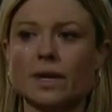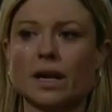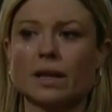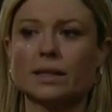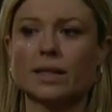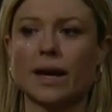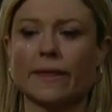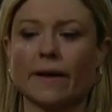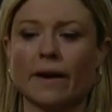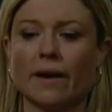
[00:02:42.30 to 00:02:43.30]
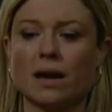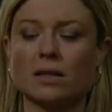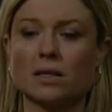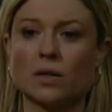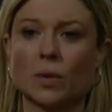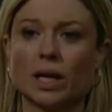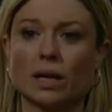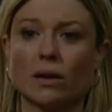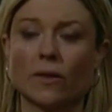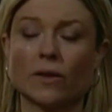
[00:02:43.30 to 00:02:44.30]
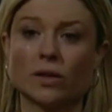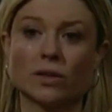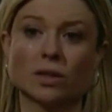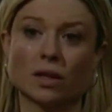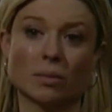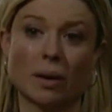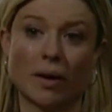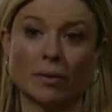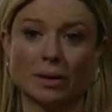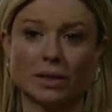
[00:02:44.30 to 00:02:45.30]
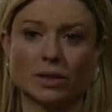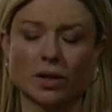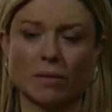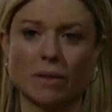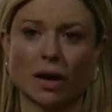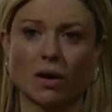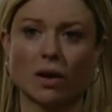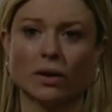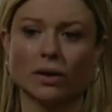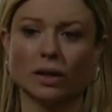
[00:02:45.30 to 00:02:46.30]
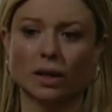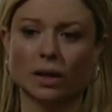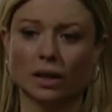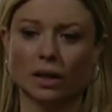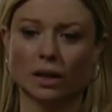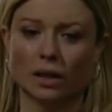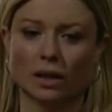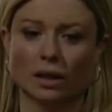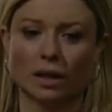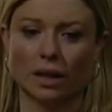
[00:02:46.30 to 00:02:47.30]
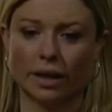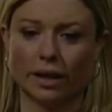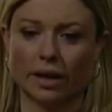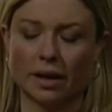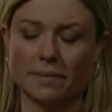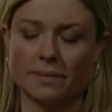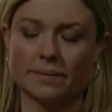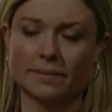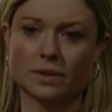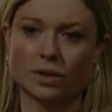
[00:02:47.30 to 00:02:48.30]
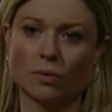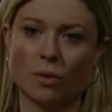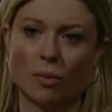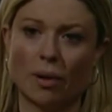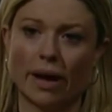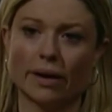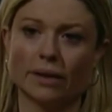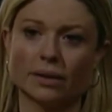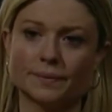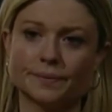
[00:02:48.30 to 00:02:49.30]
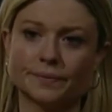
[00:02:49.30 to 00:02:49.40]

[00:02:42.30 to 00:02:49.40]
I stayed there until we heard the news that the power had been turned back on. I came to the Woolpack.